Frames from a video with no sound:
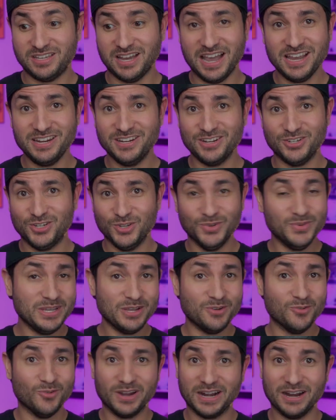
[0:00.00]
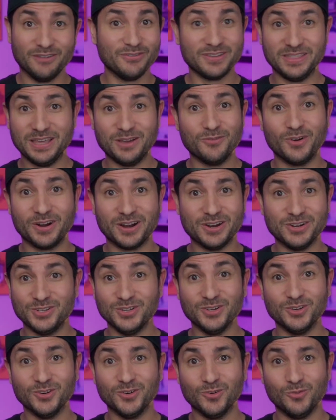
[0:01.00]
kind of doing whatever they want to
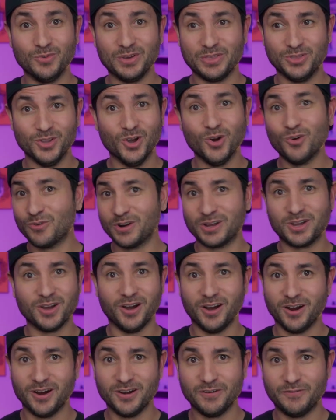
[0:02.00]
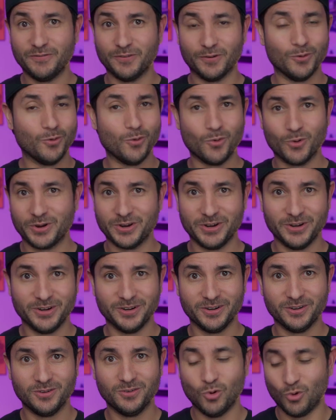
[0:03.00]
do with no regard for
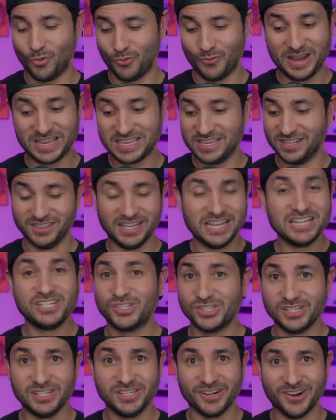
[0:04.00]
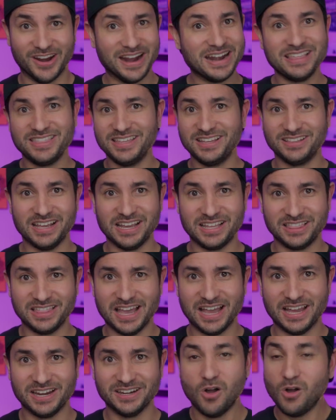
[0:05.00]
order or regulation or anything like
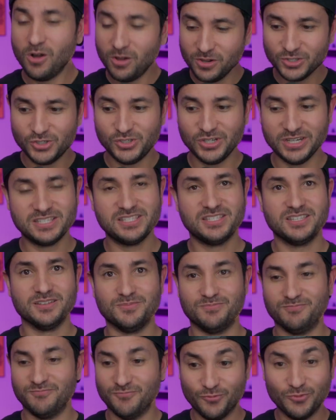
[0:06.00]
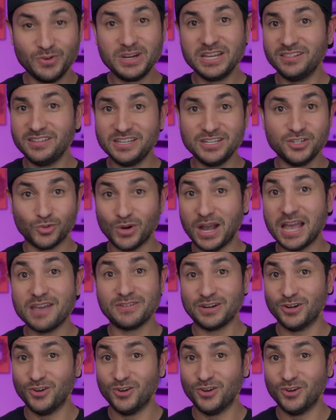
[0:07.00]
that, all just to really drive it